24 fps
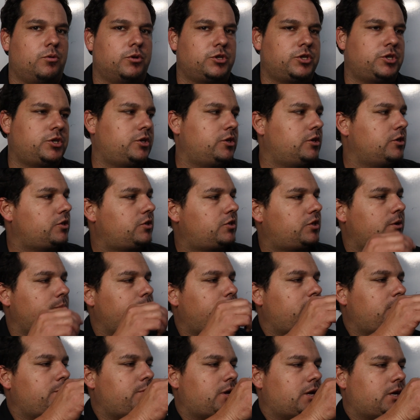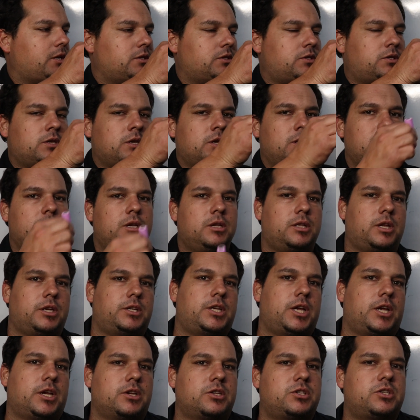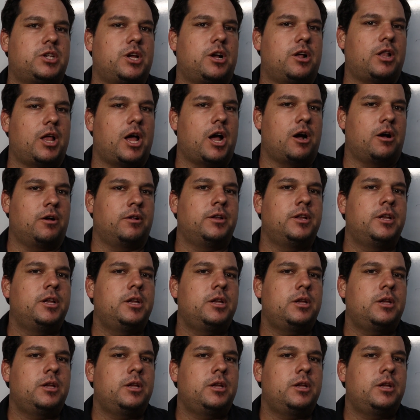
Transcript: which simply means they take a cell out,